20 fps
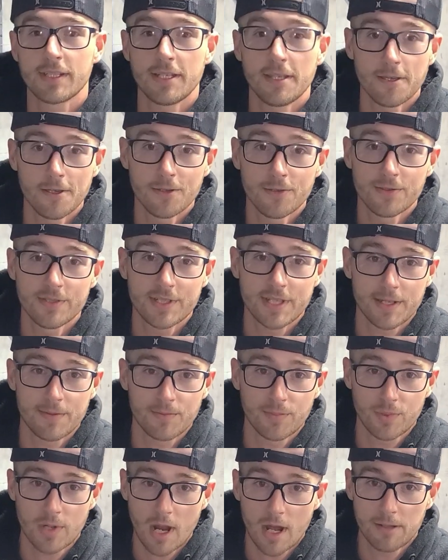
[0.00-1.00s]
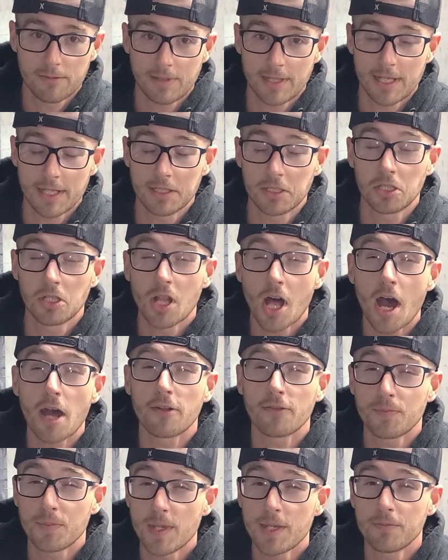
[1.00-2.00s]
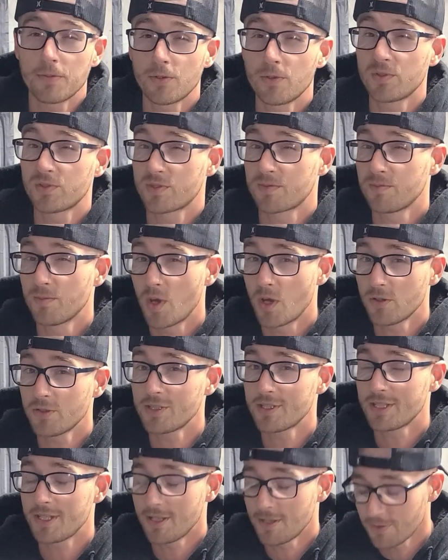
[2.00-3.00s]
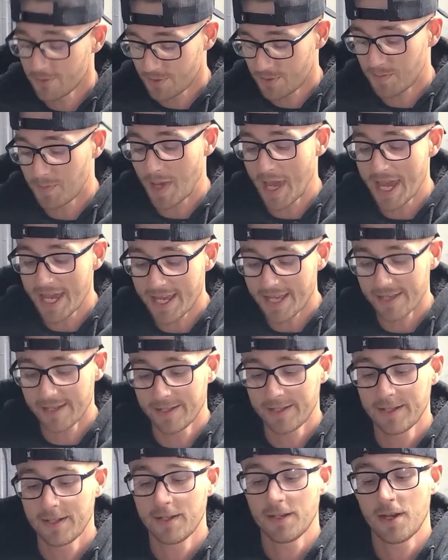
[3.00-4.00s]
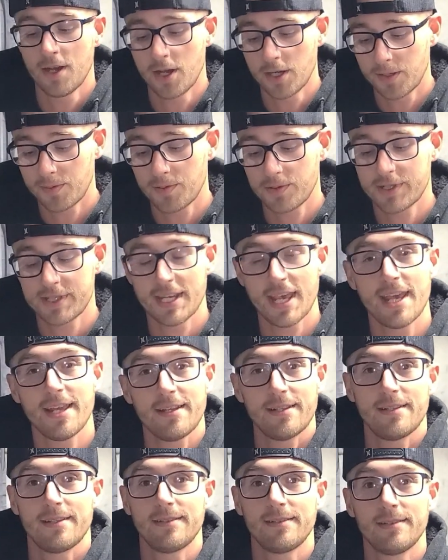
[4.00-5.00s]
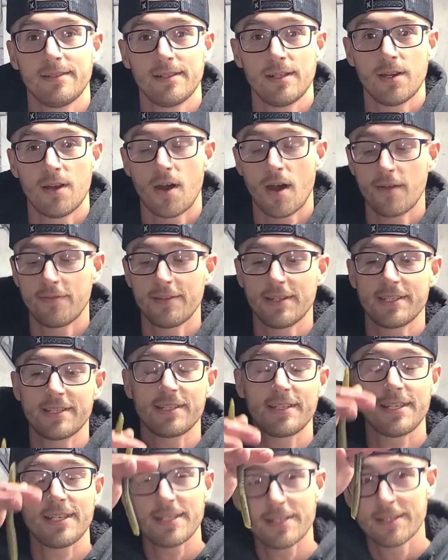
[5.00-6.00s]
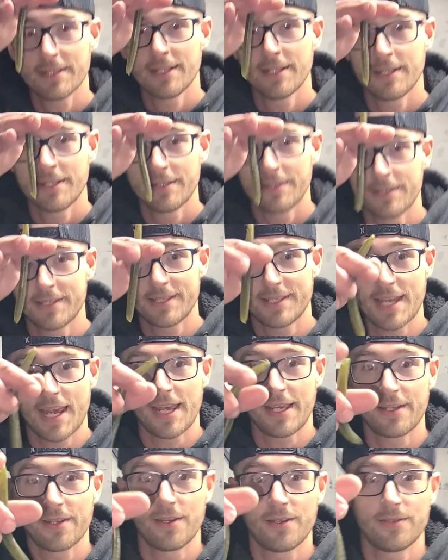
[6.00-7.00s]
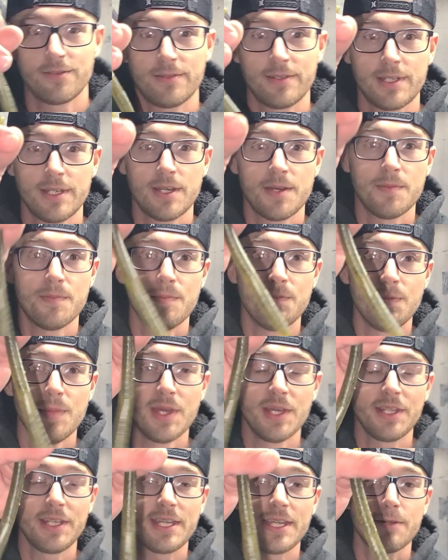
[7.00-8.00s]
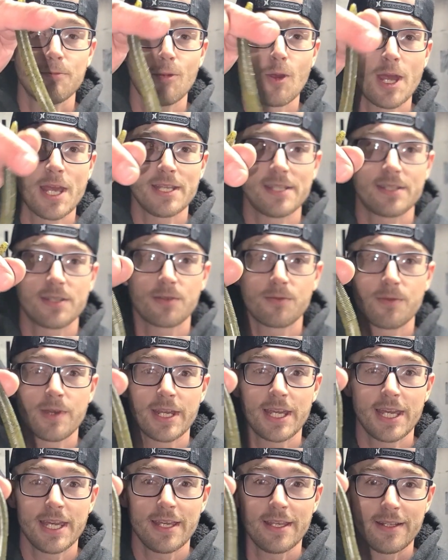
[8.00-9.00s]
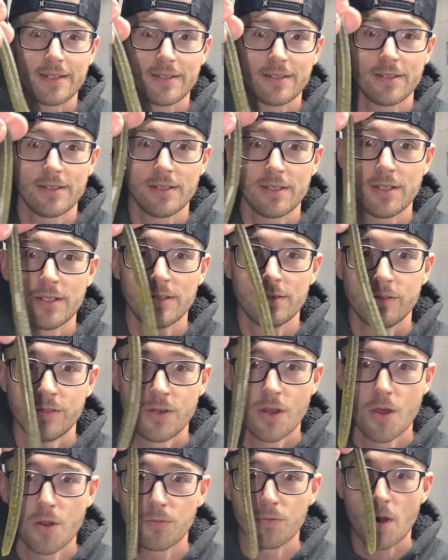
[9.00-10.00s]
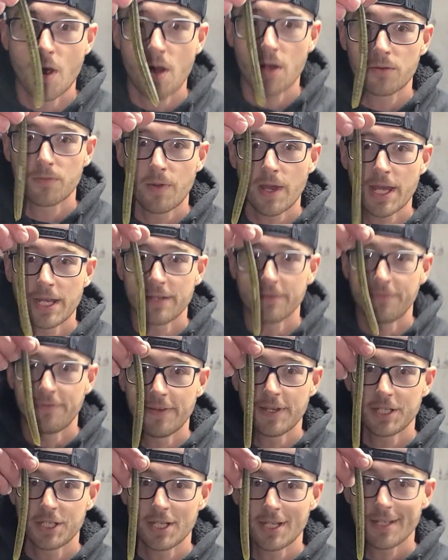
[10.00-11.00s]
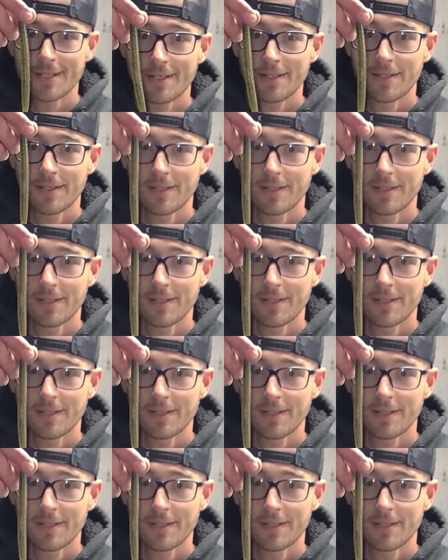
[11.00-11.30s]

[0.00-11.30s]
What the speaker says: used and probably a lot of people's most used bait, 100%, obviously, the Senko. Million ways to rig it, no wrong way to fish it,